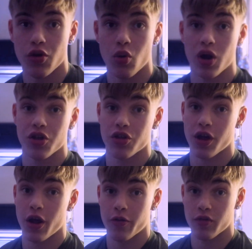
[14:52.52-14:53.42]
so I just
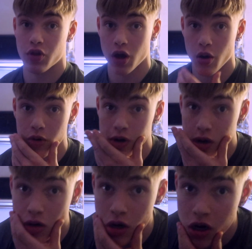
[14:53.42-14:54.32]
got out of the shower,